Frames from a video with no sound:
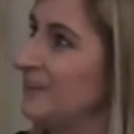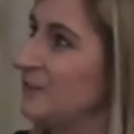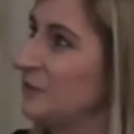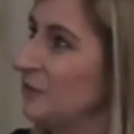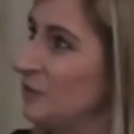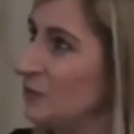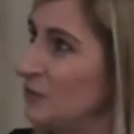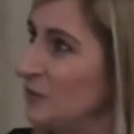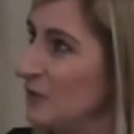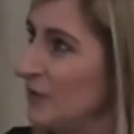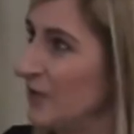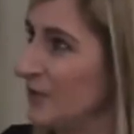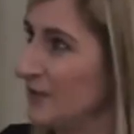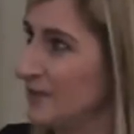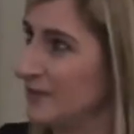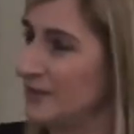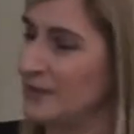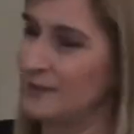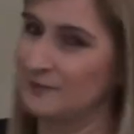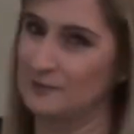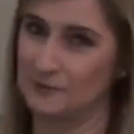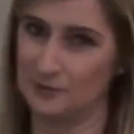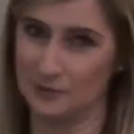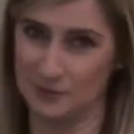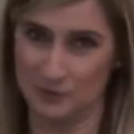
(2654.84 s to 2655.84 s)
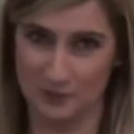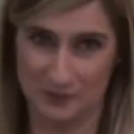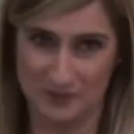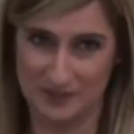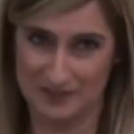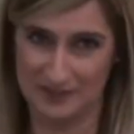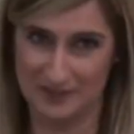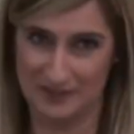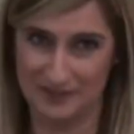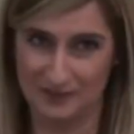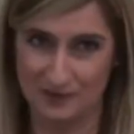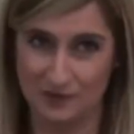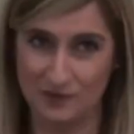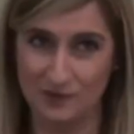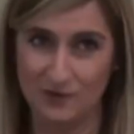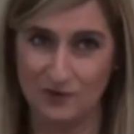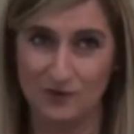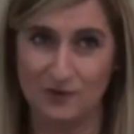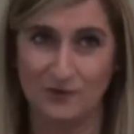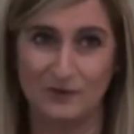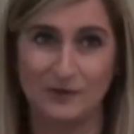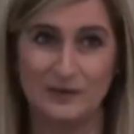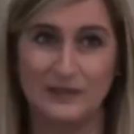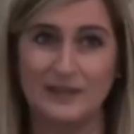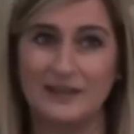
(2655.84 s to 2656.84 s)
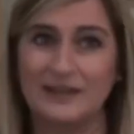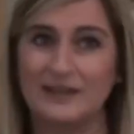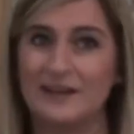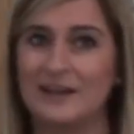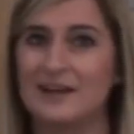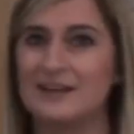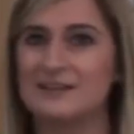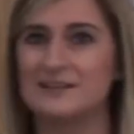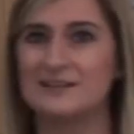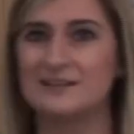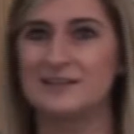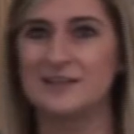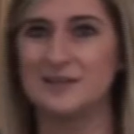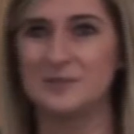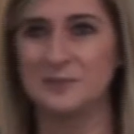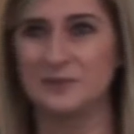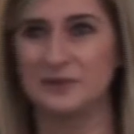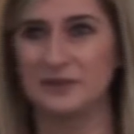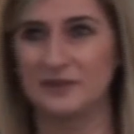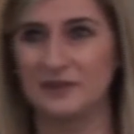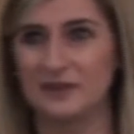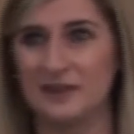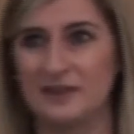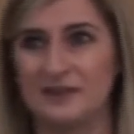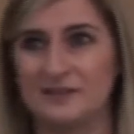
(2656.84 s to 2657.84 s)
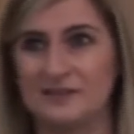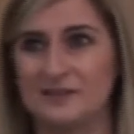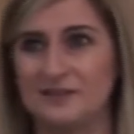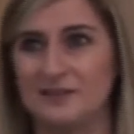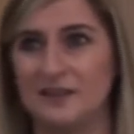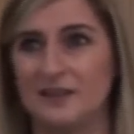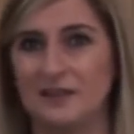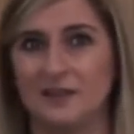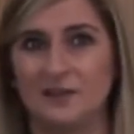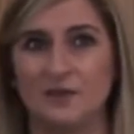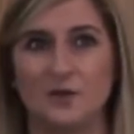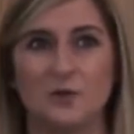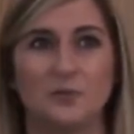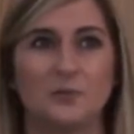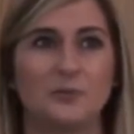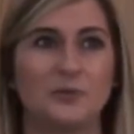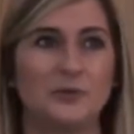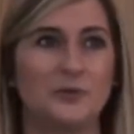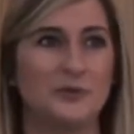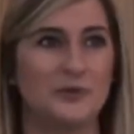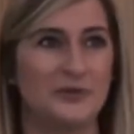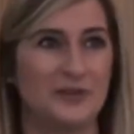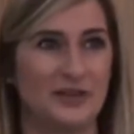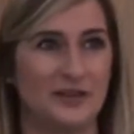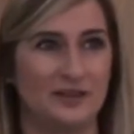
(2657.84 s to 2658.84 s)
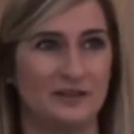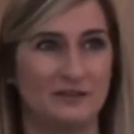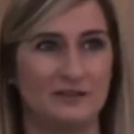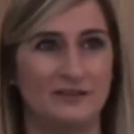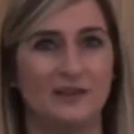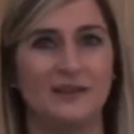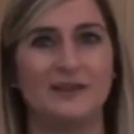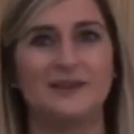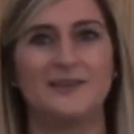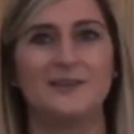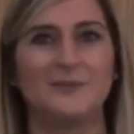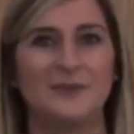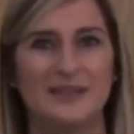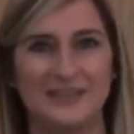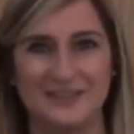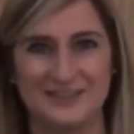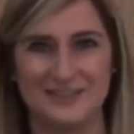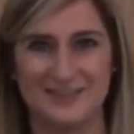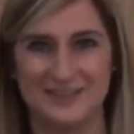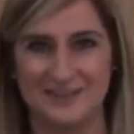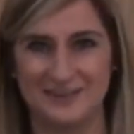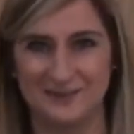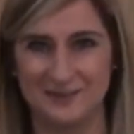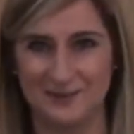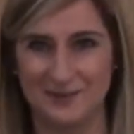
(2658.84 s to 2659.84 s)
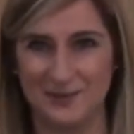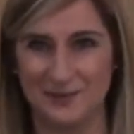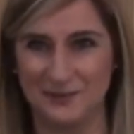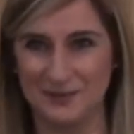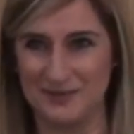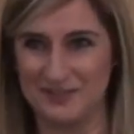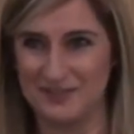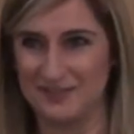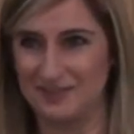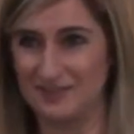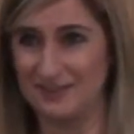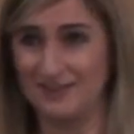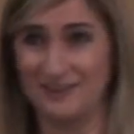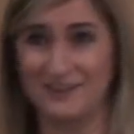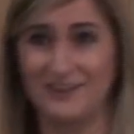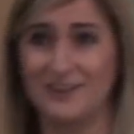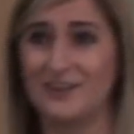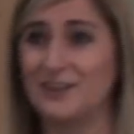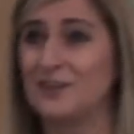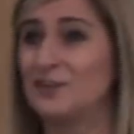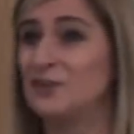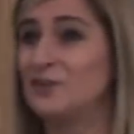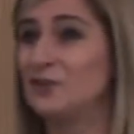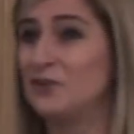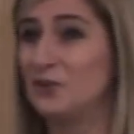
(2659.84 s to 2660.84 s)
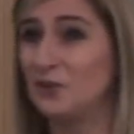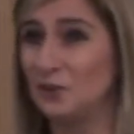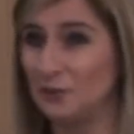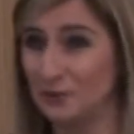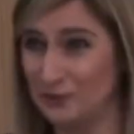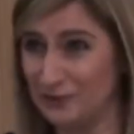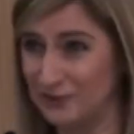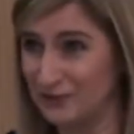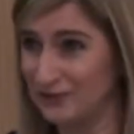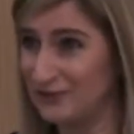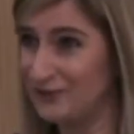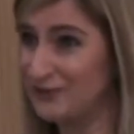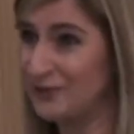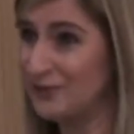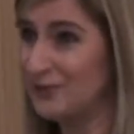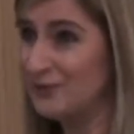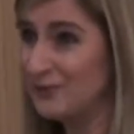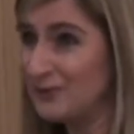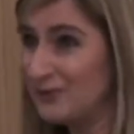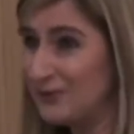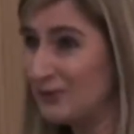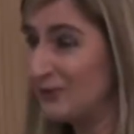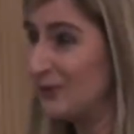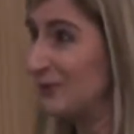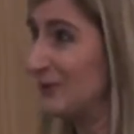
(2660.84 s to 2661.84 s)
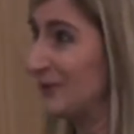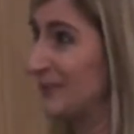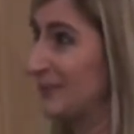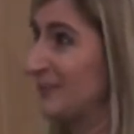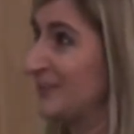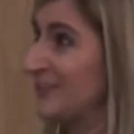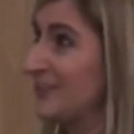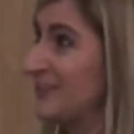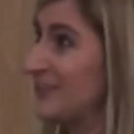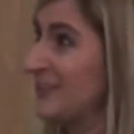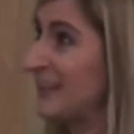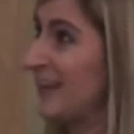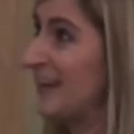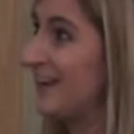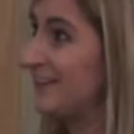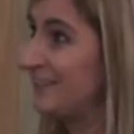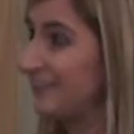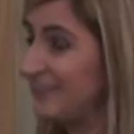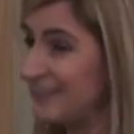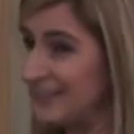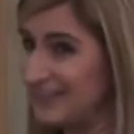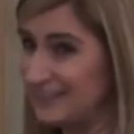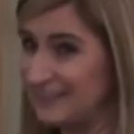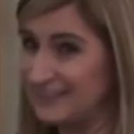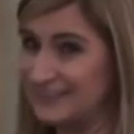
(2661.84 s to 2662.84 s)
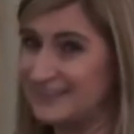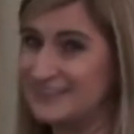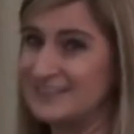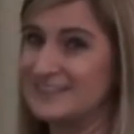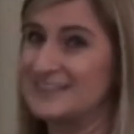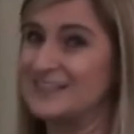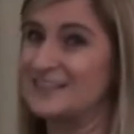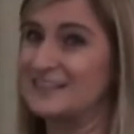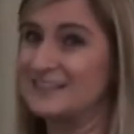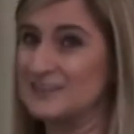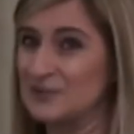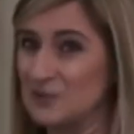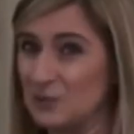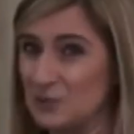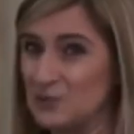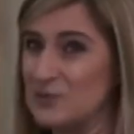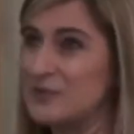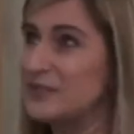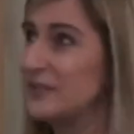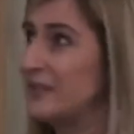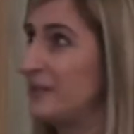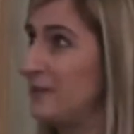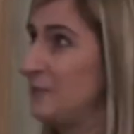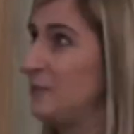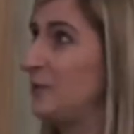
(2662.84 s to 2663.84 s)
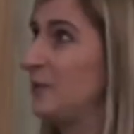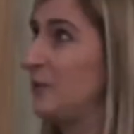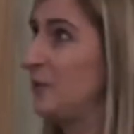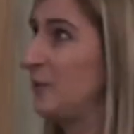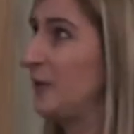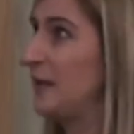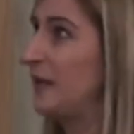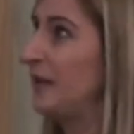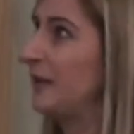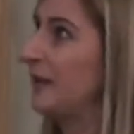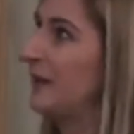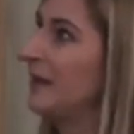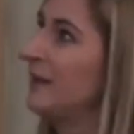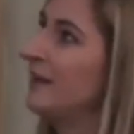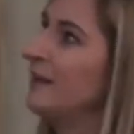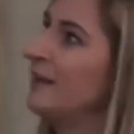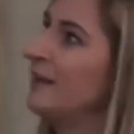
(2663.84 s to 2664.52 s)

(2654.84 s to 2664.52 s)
Do not have a cup of tea. Or you can't sleep at night. You get up, you go down, and you make yourself a cup of tea. Don't do it. There's caffeine in it. It's going to keep you awake.